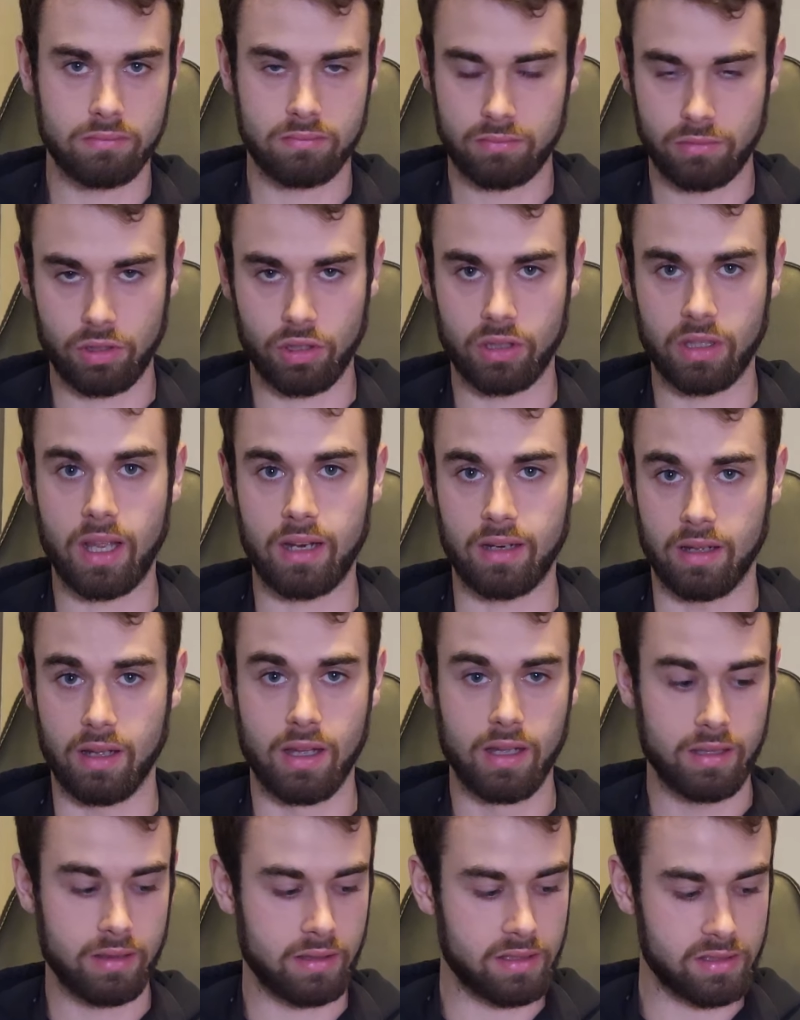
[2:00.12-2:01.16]
you're done.
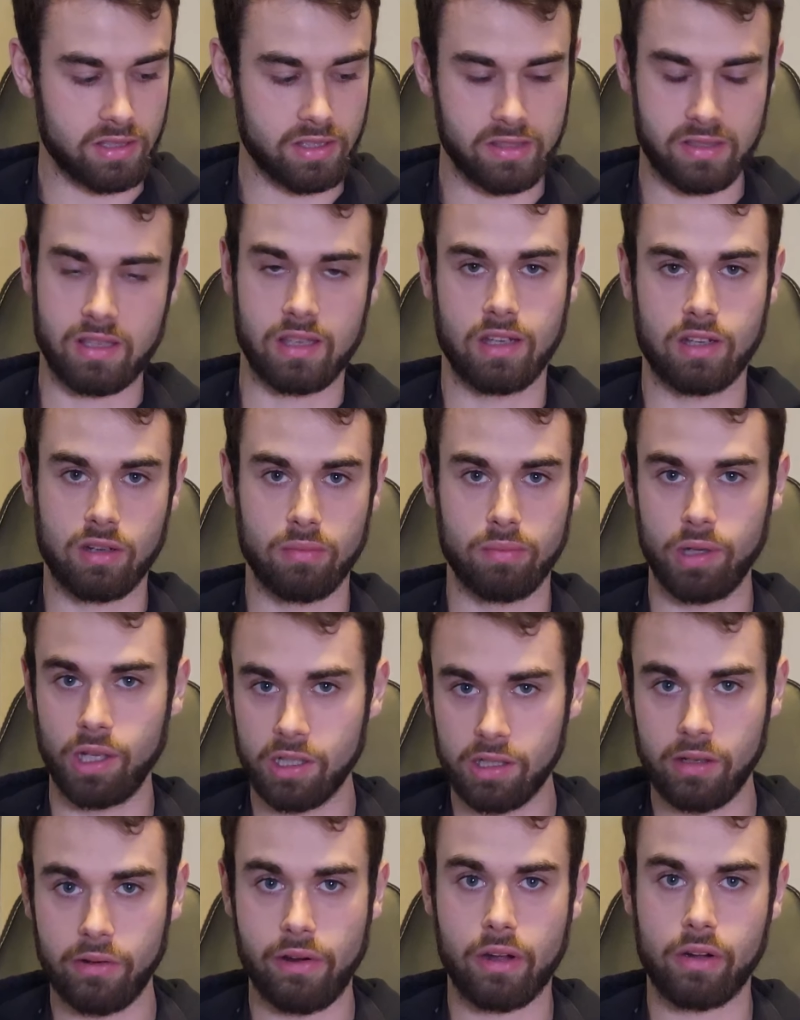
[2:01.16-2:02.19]
This is the
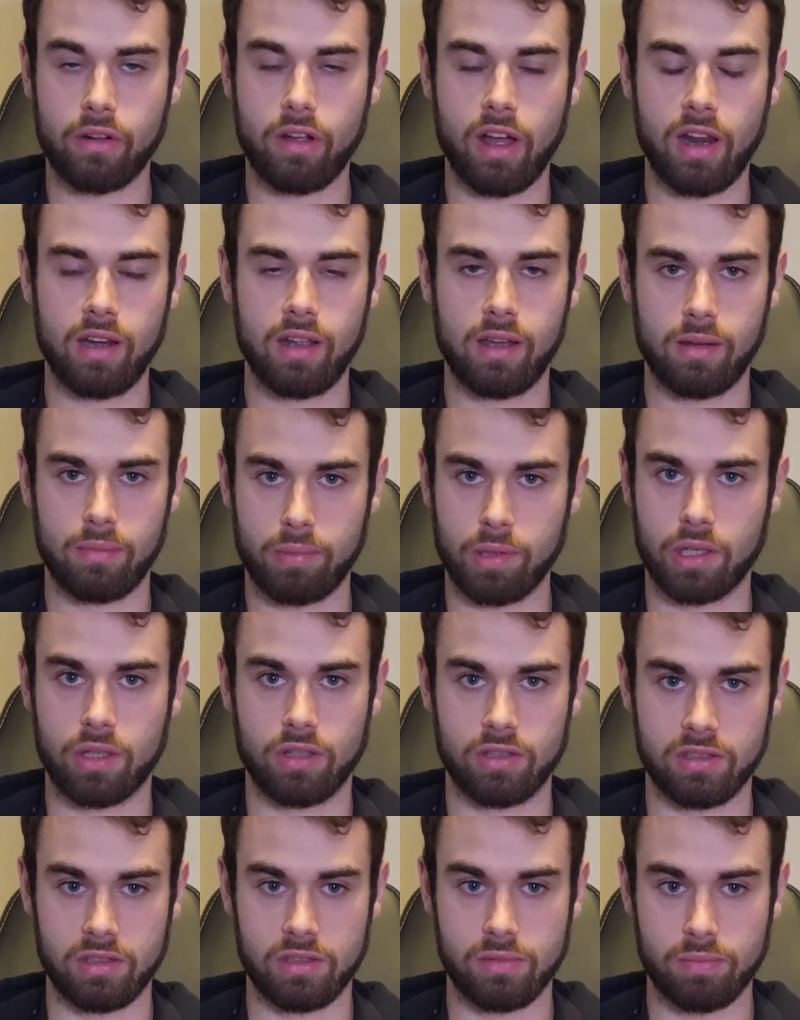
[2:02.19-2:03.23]
completely wrong color
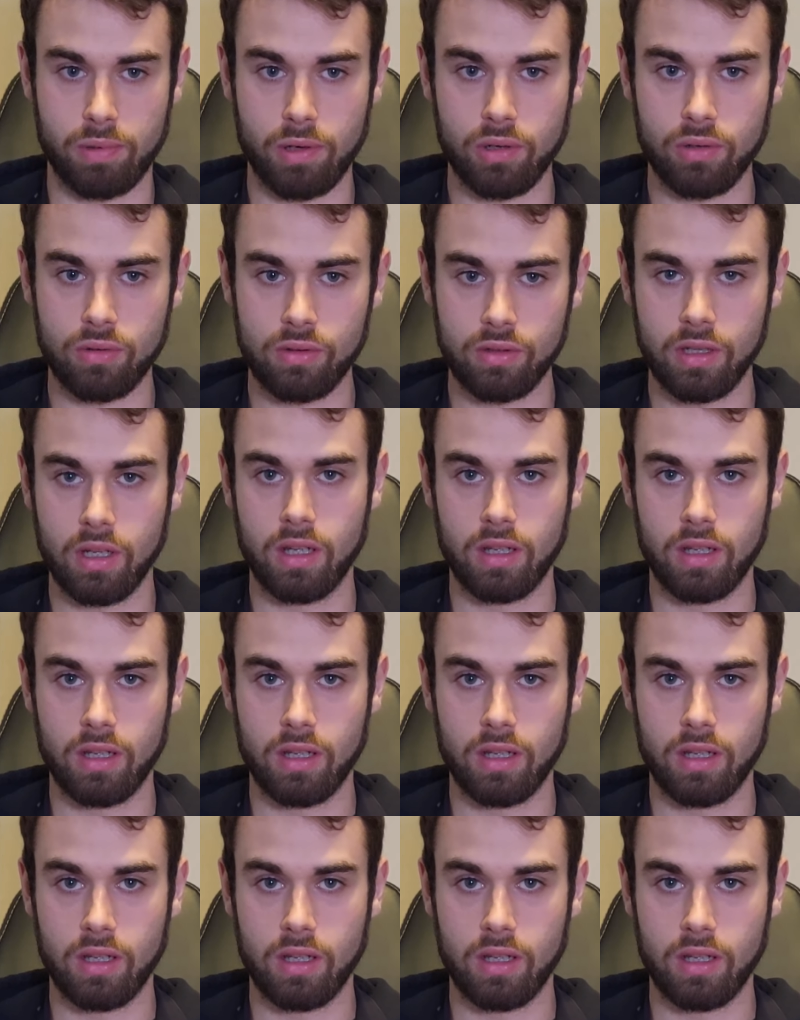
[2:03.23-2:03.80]
because it's blue.